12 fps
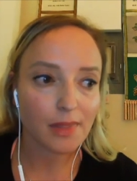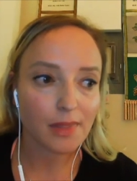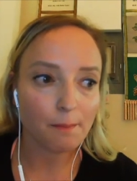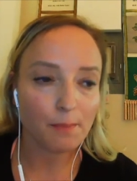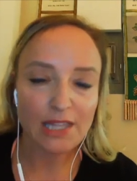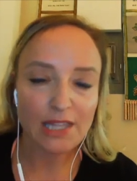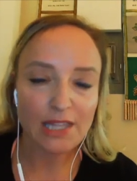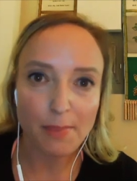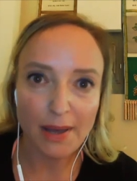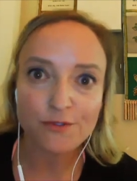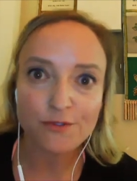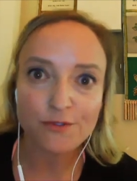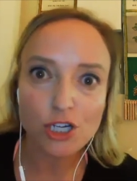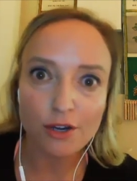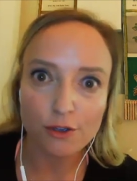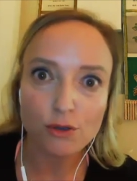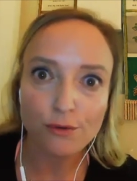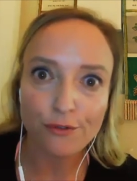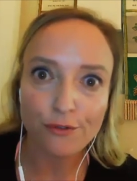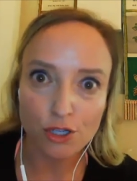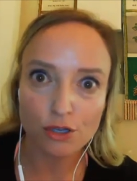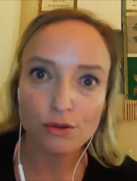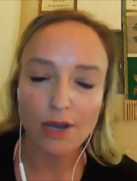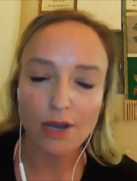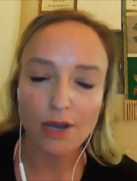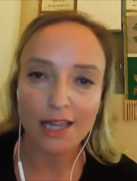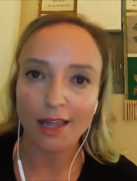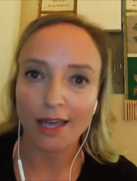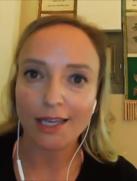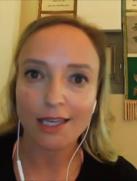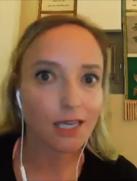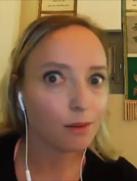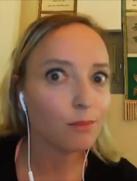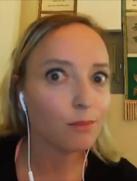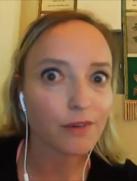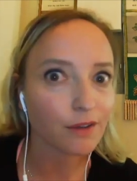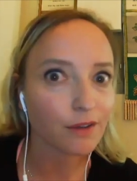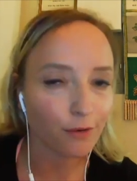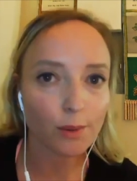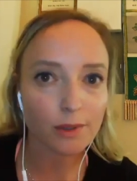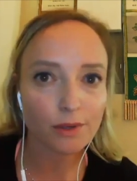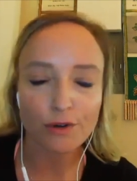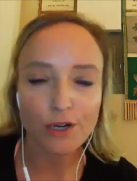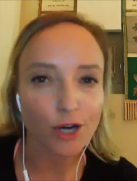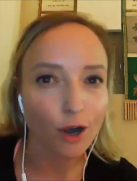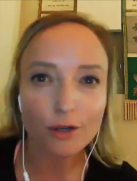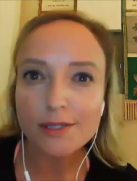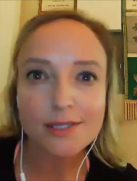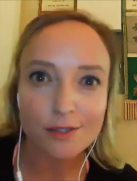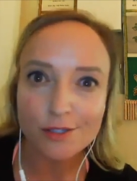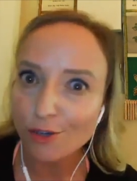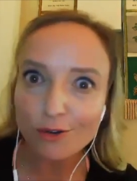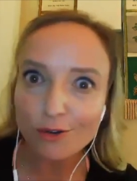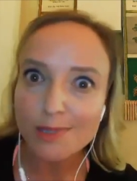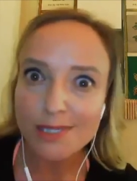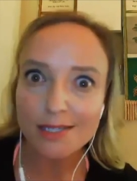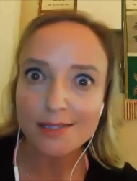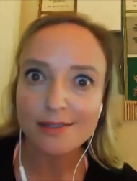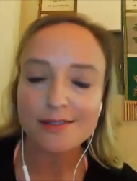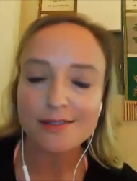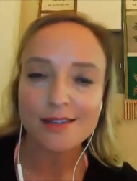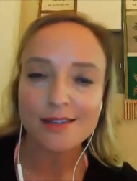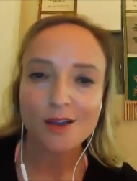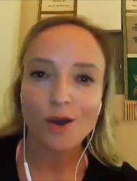be the best version of you for you and like keep moving forward regardless of circumstances?